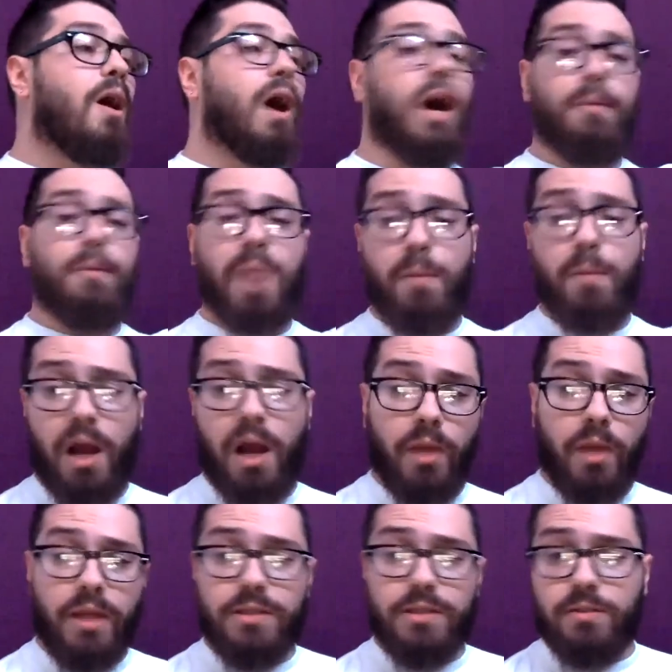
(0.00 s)
my
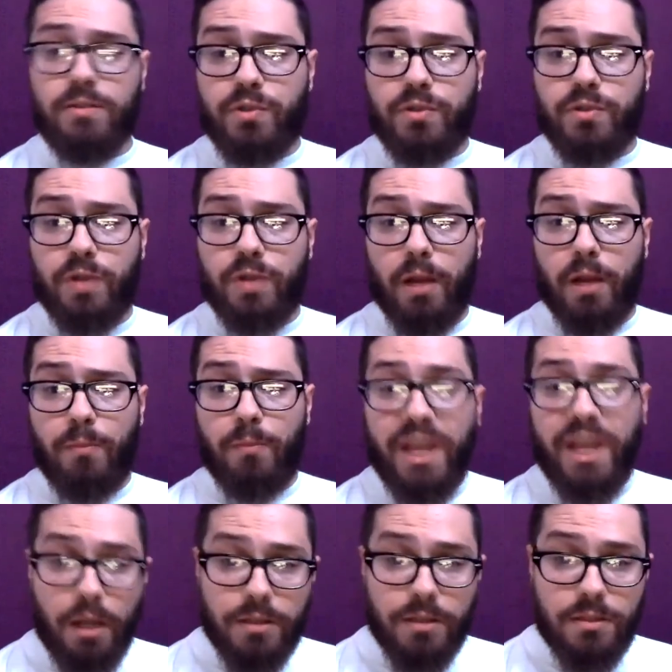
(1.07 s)
mom likes some
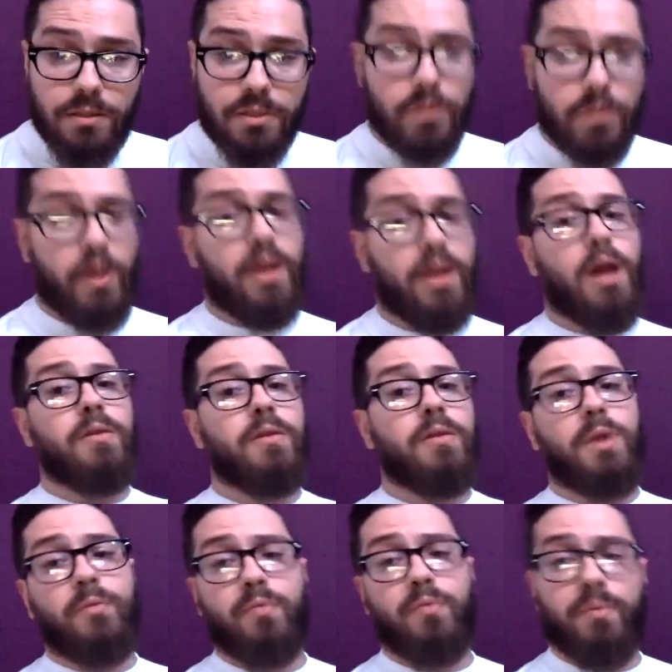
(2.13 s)
peanuts, so I got her the
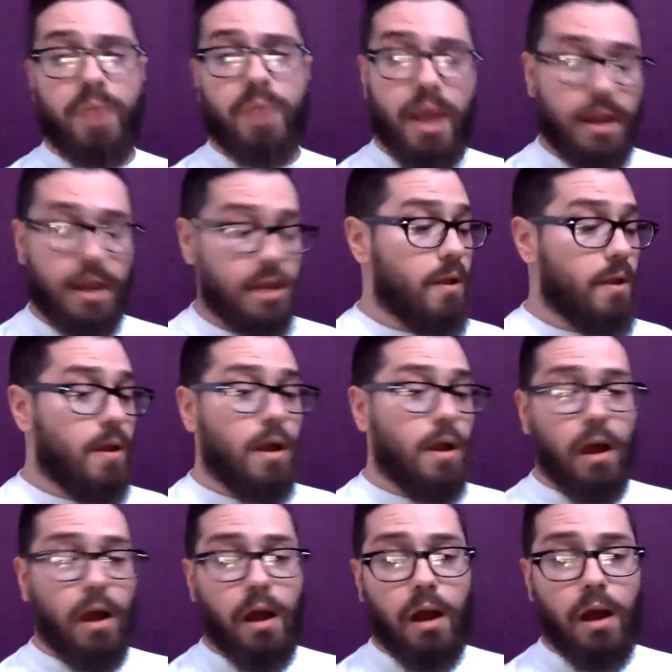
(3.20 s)
peppermint patty,
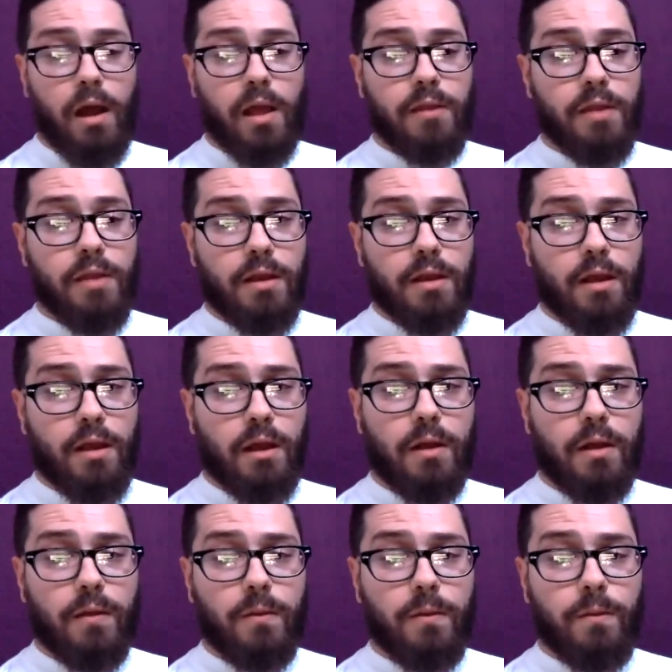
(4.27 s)
and then
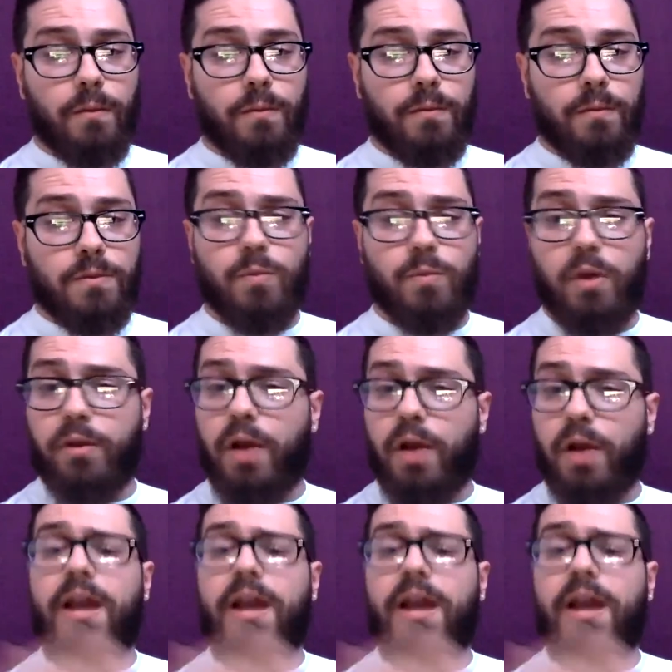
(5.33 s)
some other.